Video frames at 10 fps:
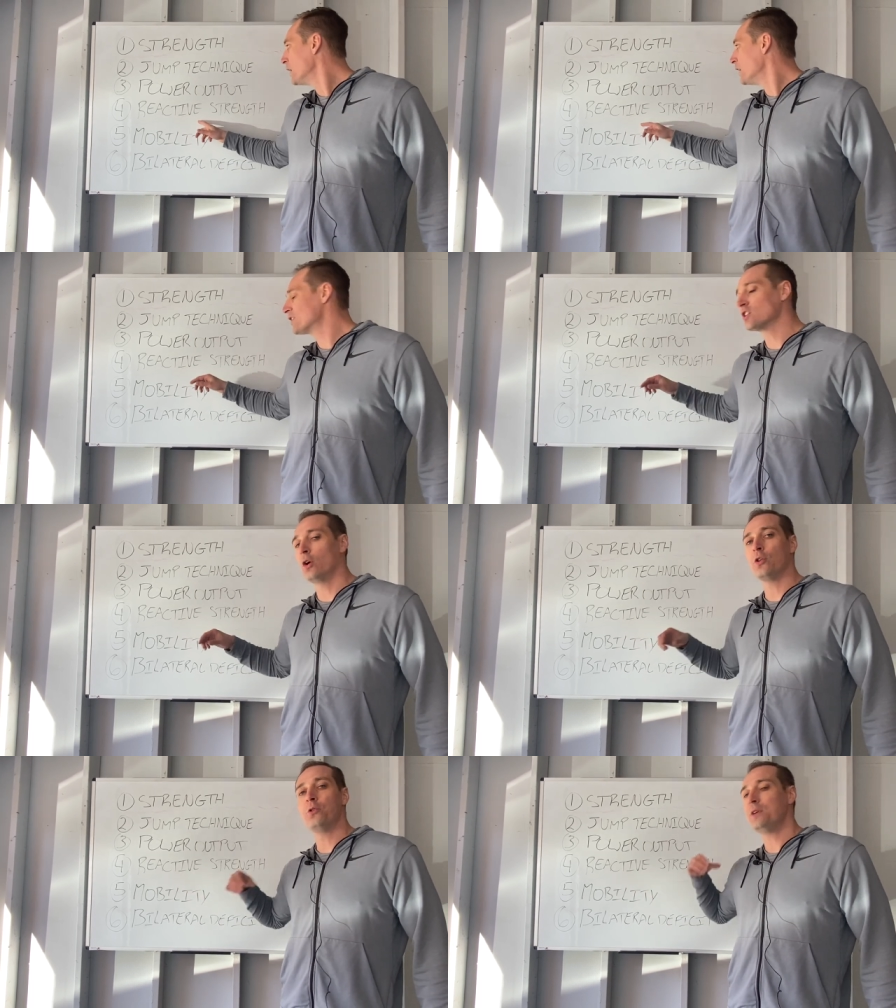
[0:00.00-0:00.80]
And so
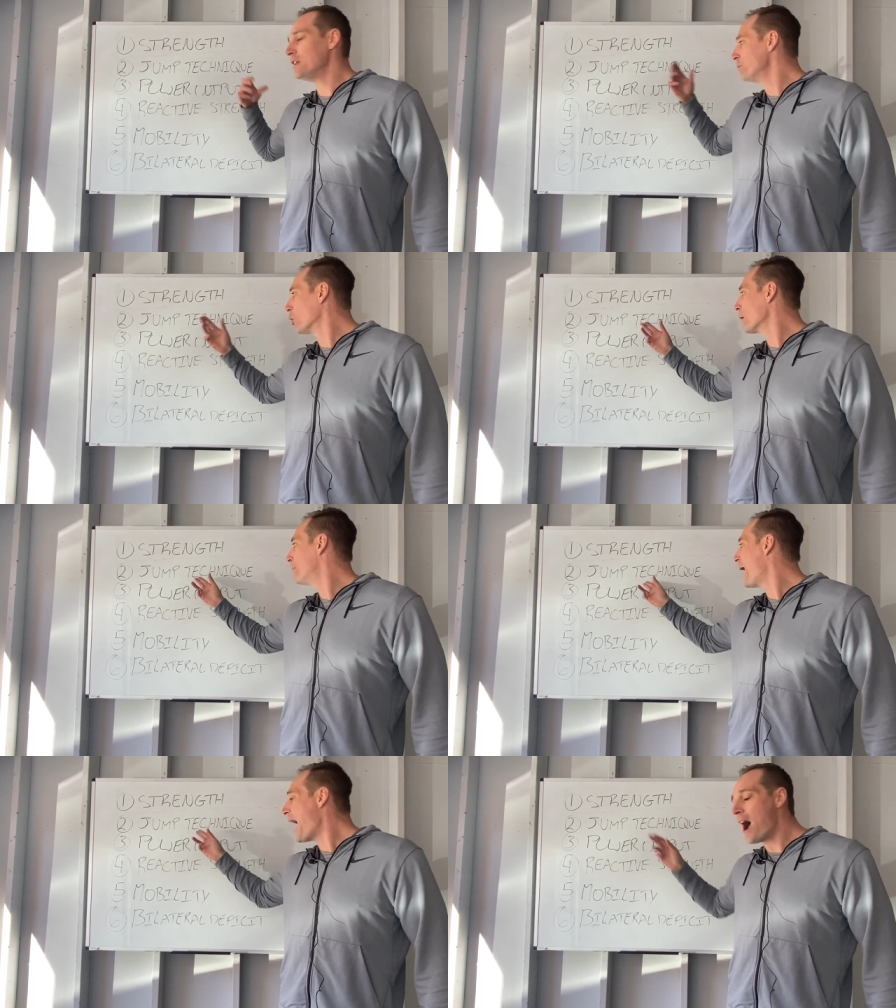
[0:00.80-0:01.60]
you need more
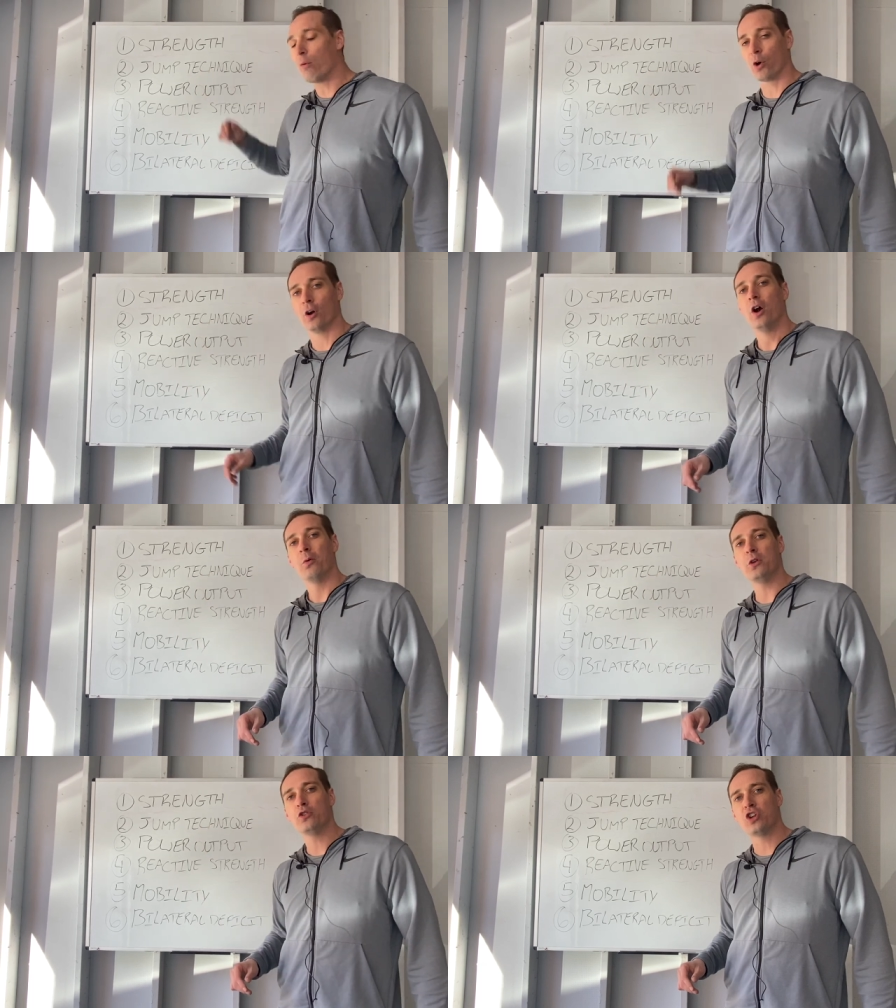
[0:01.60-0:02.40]
power
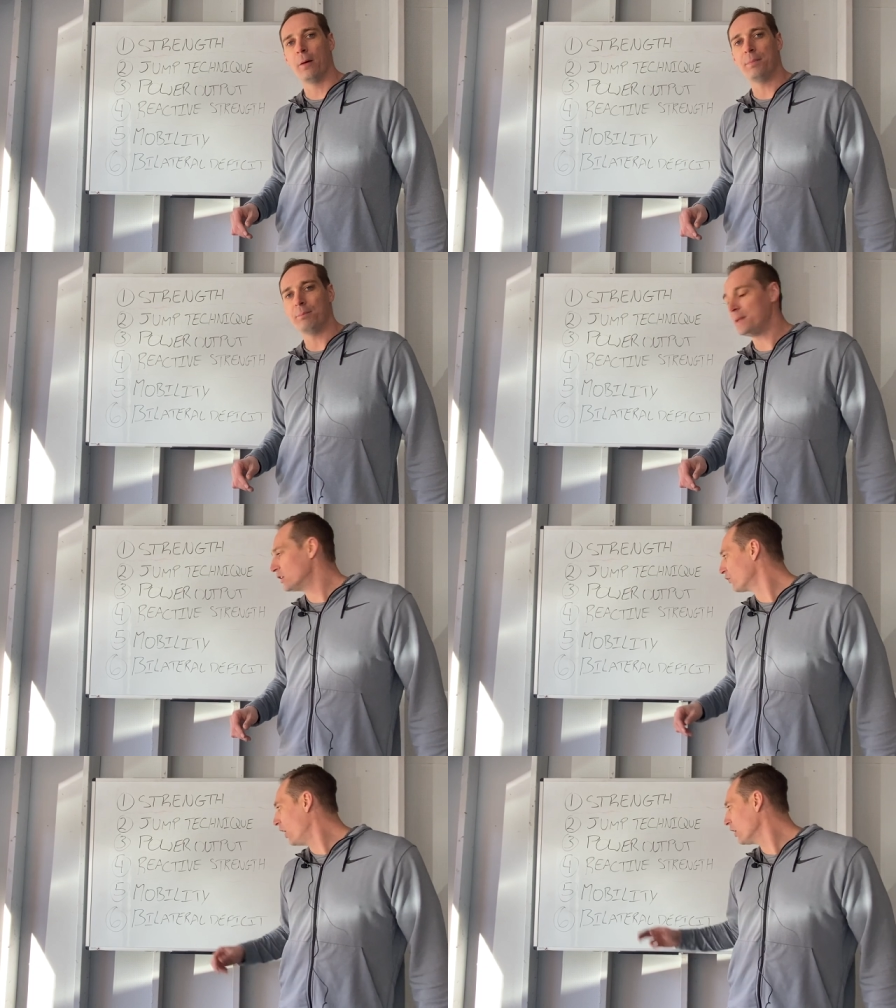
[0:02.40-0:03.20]
when you jump in
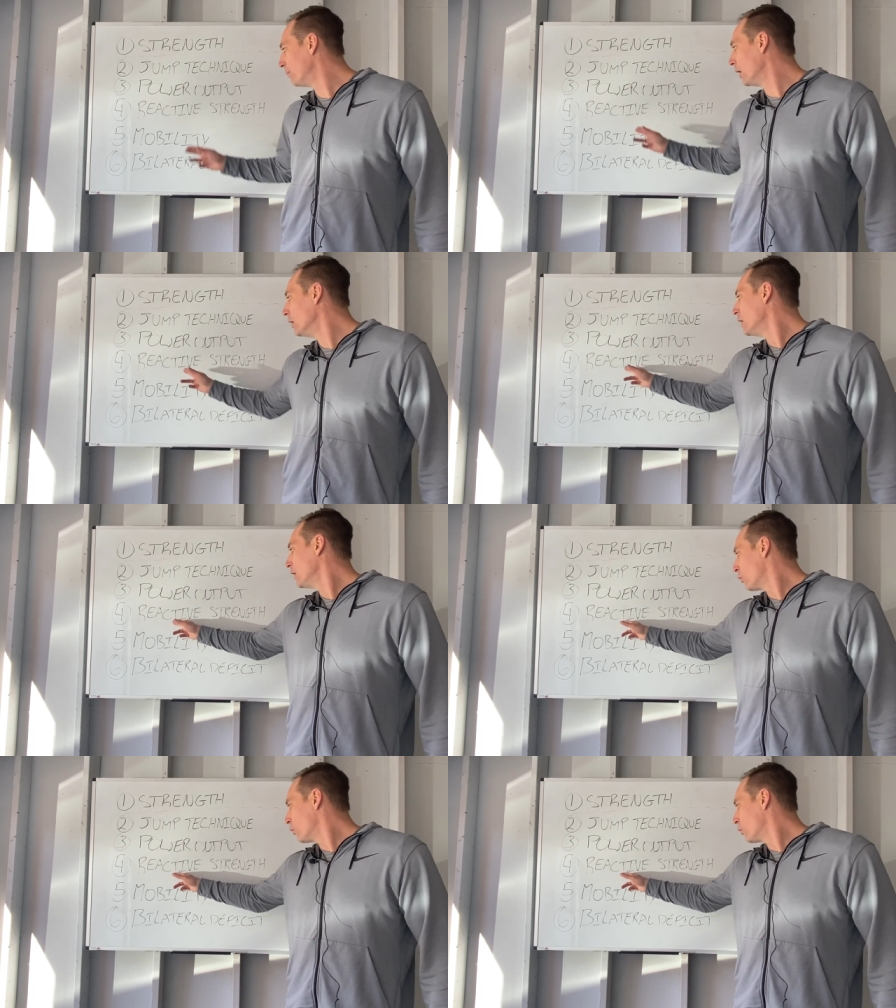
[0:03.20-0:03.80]
beach volleyball.